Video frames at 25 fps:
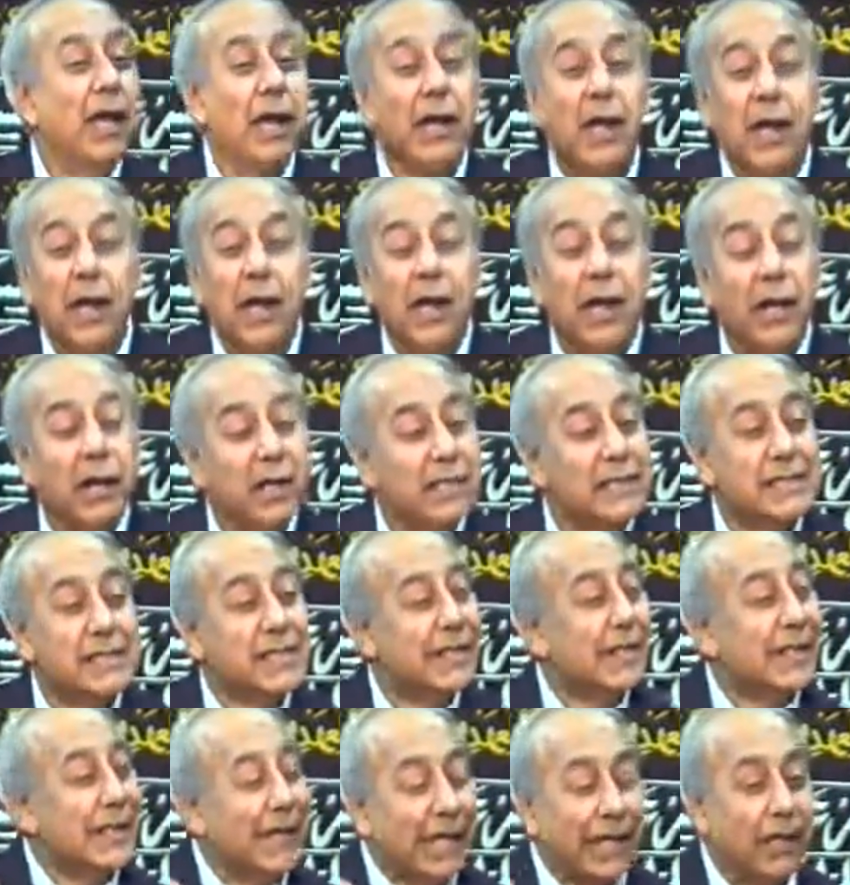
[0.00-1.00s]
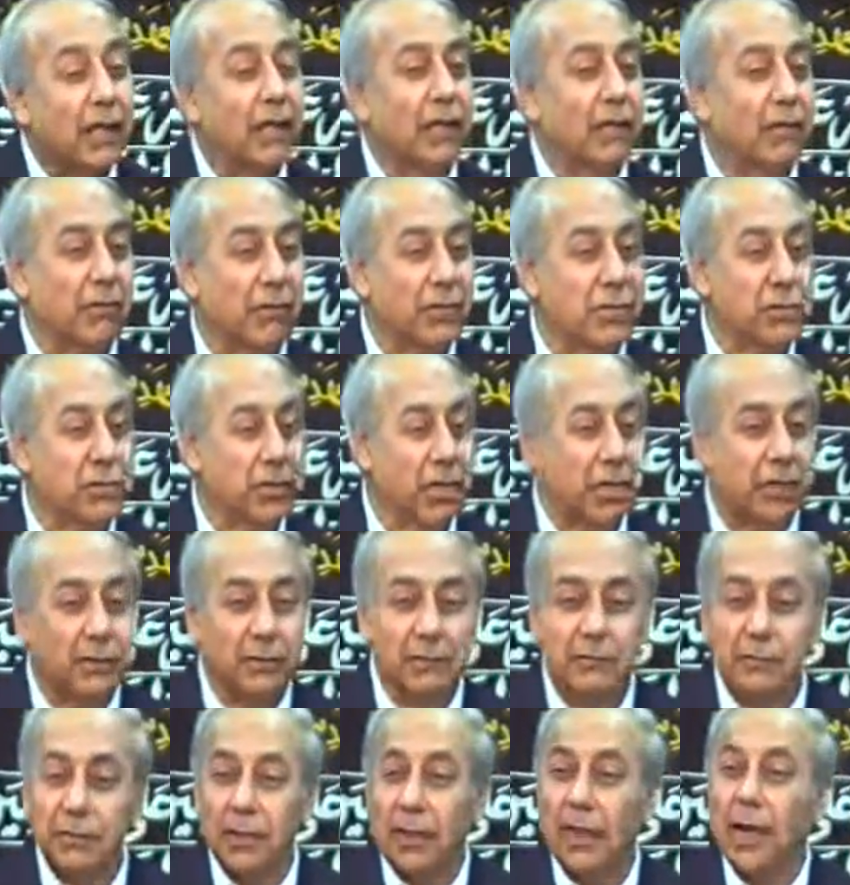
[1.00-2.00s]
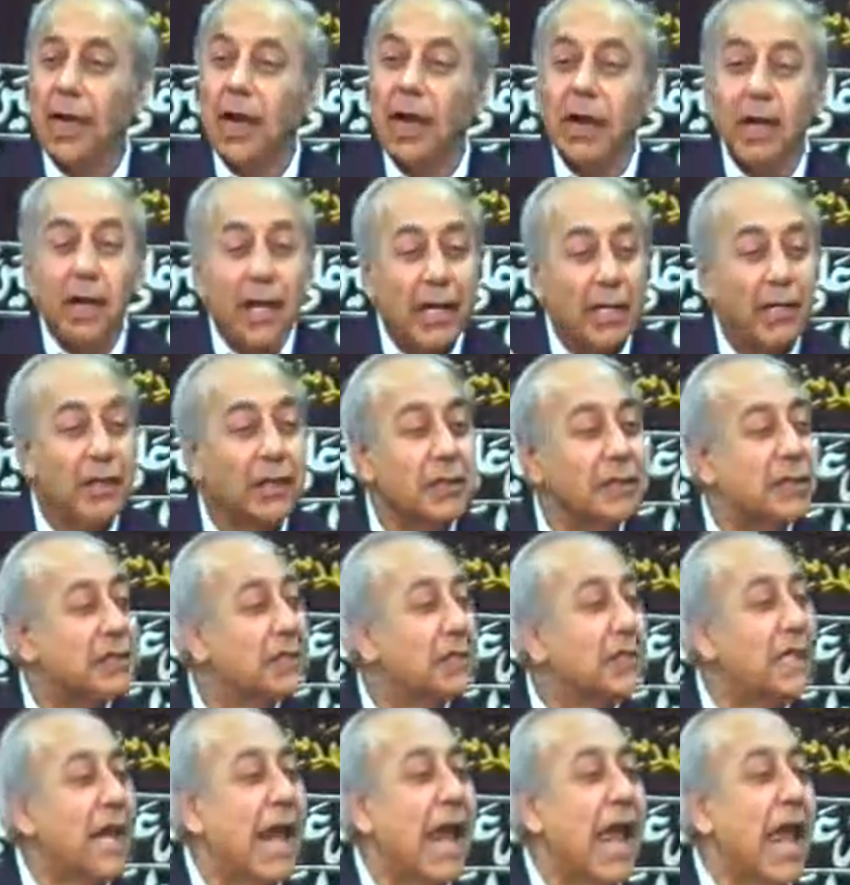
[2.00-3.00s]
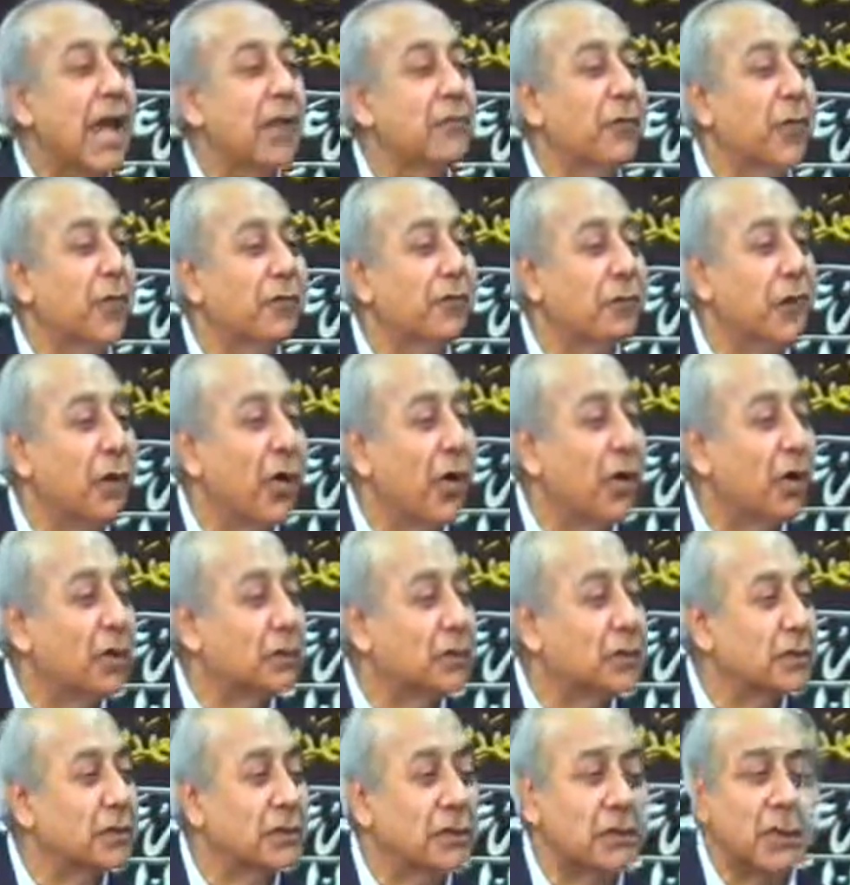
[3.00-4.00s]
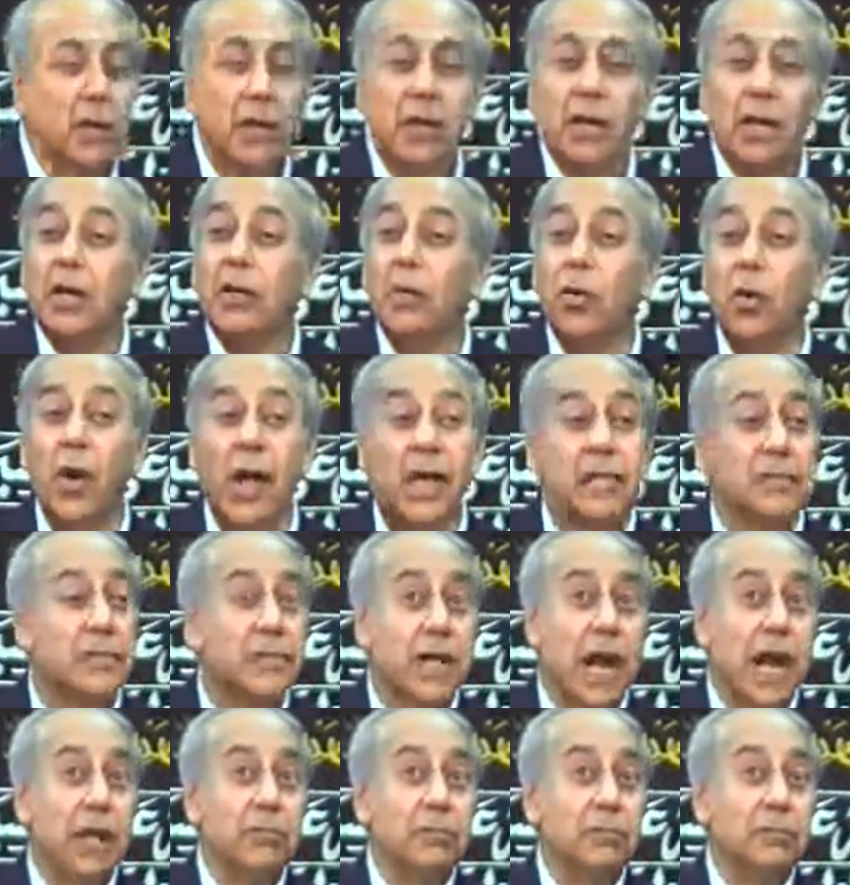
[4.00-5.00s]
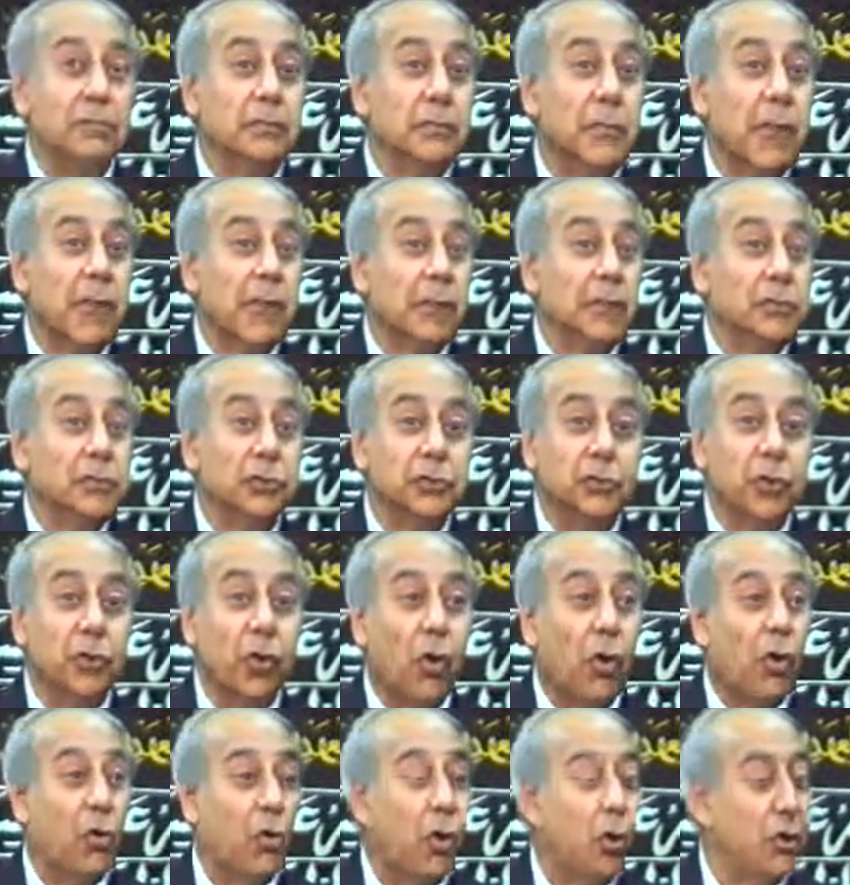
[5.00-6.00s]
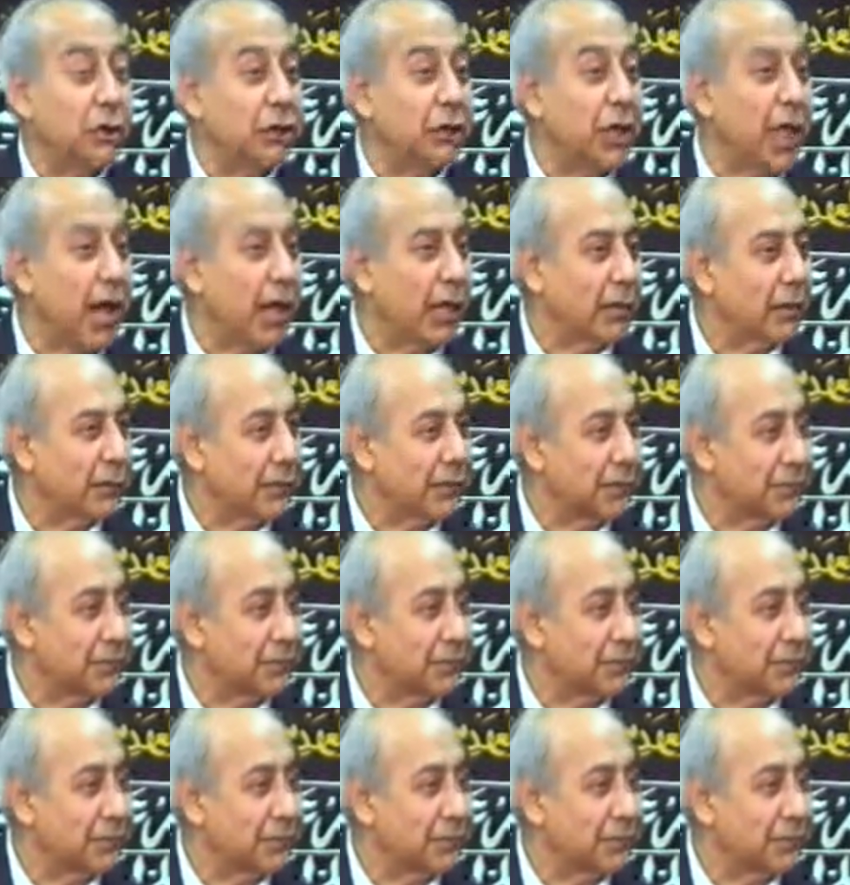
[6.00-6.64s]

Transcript: Here is a little creature, a little slave of yours who has come to your courtyard.